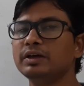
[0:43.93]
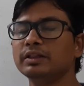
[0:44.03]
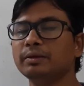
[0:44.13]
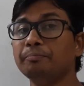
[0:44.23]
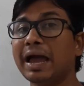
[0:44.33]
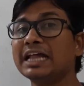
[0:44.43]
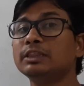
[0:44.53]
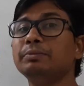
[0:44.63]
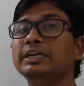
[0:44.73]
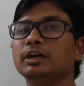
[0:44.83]
The
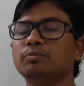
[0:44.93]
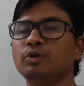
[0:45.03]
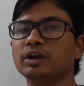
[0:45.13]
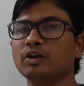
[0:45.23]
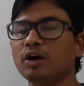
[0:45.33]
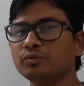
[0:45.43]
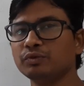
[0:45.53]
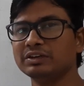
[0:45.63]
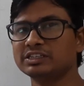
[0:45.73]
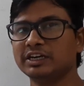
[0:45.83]
mathematical model, not we
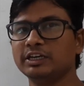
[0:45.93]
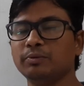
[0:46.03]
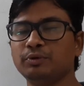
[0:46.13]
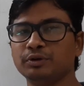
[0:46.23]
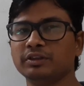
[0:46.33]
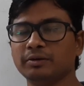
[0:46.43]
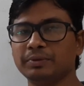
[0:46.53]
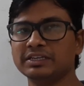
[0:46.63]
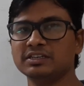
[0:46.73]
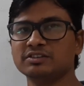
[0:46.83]
will study about the
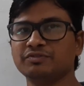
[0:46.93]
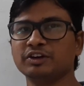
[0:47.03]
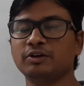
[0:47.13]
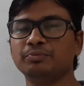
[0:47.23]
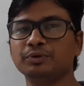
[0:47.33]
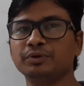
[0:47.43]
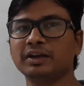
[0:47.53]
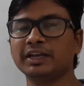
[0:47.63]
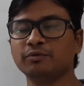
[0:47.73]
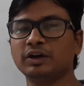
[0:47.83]
basics of a computer
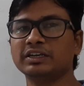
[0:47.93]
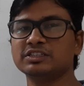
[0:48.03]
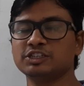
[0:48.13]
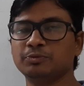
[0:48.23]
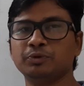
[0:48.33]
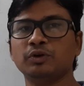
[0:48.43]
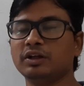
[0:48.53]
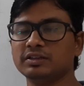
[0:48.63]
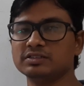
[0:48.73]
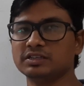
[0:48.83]
like what is CPU,
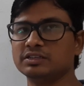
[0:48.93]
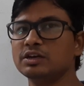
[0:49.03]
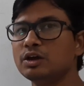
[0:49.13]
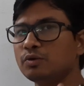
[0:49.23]
all these things.